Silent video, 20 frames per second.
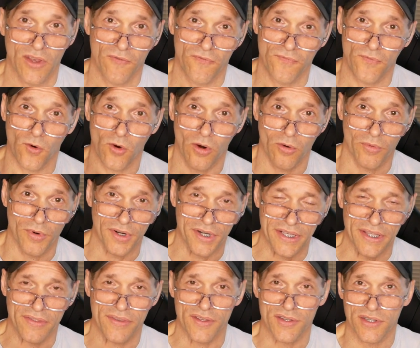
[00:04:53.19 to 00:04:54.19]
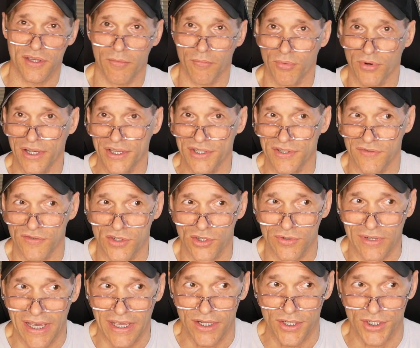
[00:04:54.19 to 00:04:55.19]
forward in this compressive
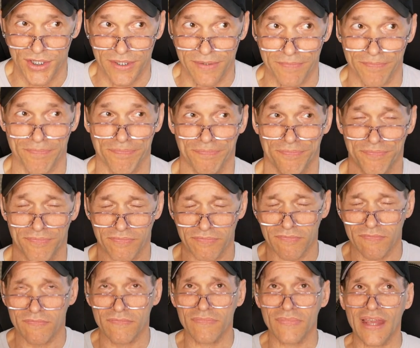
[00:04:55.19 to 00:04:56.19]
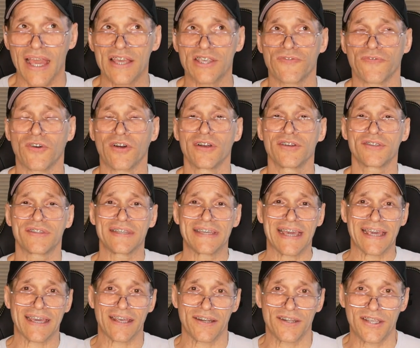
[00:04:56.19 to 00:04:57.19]
strategy. as far as
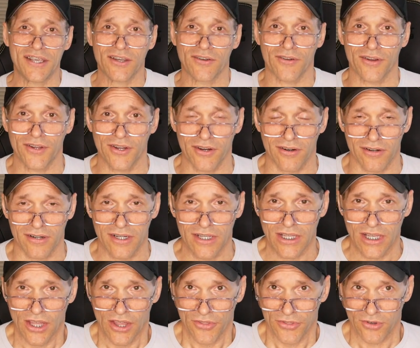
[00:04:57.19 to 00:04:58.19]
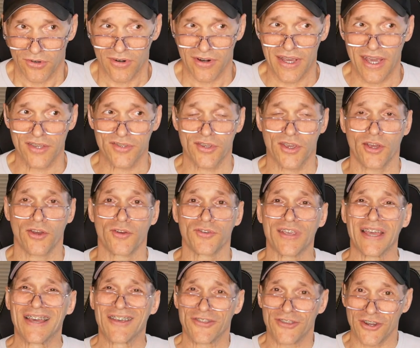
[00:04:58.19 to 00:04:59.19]
the anterior thorax goes,
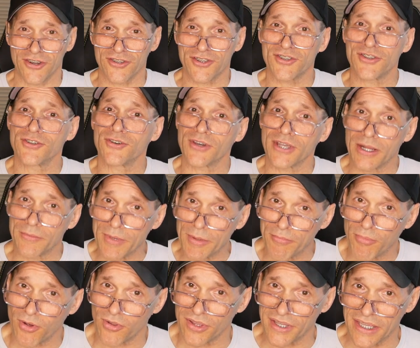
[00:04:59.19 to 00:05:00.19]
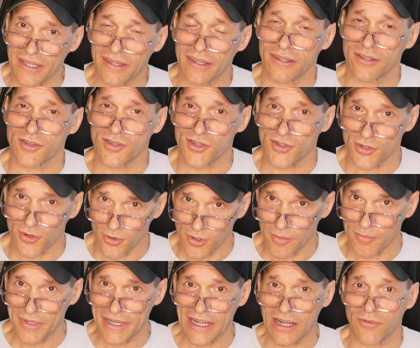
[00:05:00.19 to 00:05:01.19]
they're still going to be pulling the
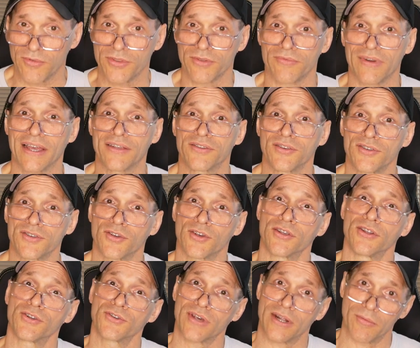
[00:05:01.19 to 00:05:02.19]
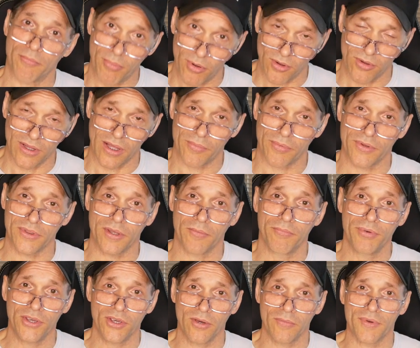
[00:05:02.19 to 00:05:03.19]
sternum down with the rectus. They're going to try to pull up on the
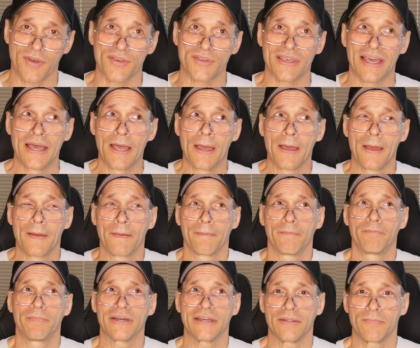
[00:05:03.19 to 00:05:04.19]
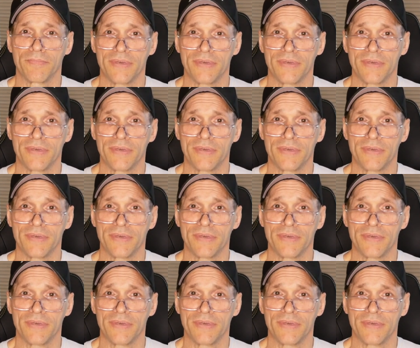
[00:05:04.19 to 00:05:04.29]
pubis, but